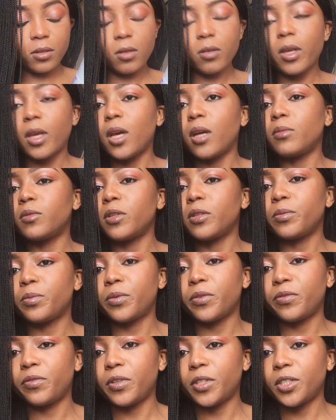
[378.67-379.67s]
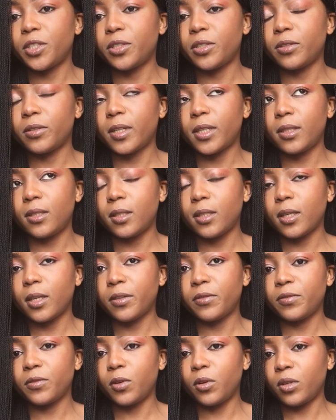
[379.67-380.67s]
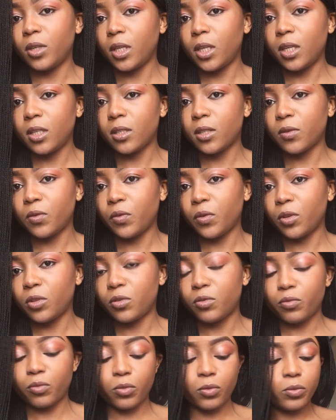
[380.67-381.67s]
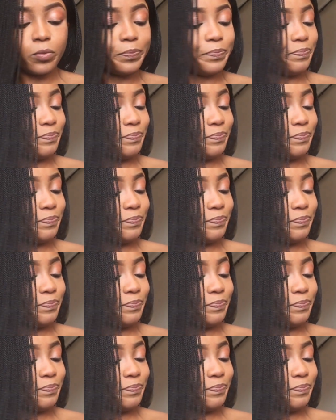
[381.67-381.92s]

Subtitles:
Okay, I'm not a professional, I think I've gone against the first rule.